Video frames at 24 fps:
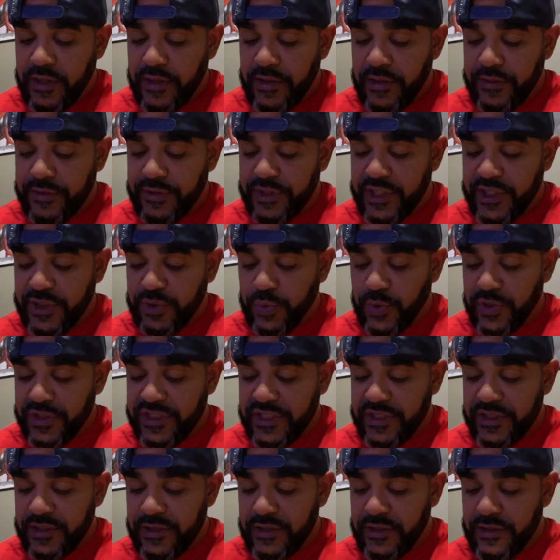This
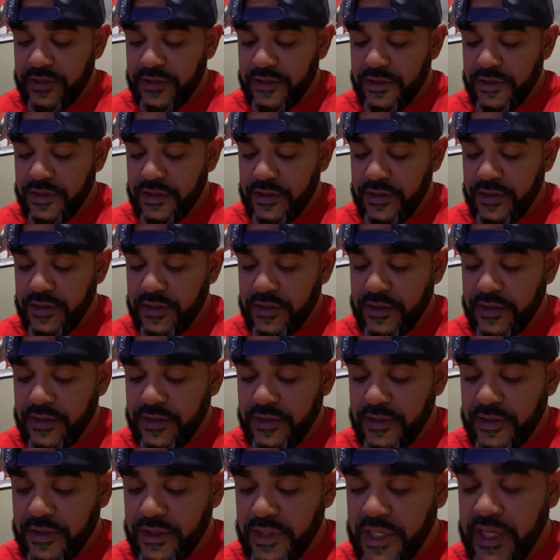wasn't...
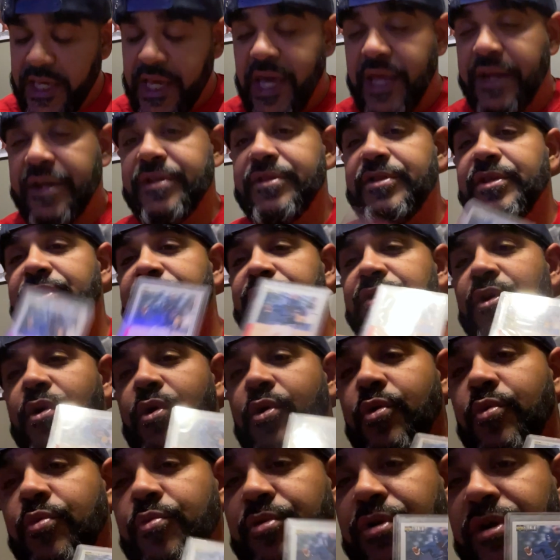He hadn't done the
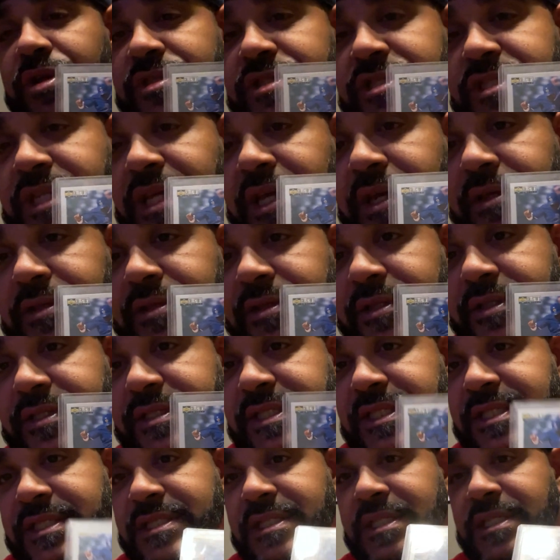home runs yet, the
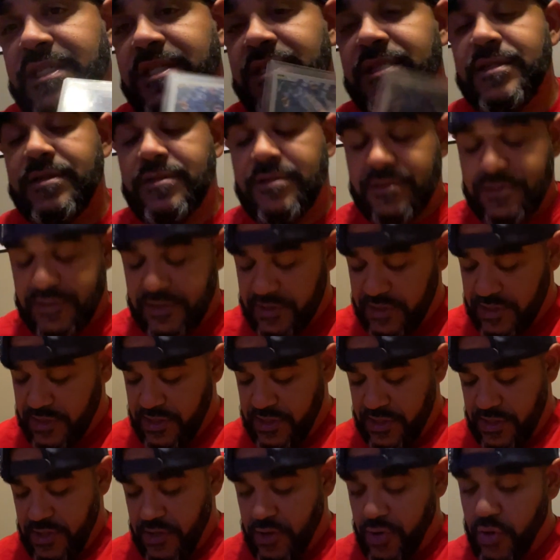60
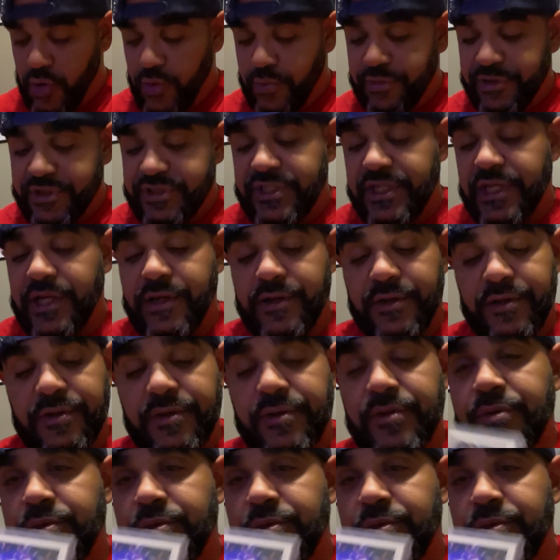homers yet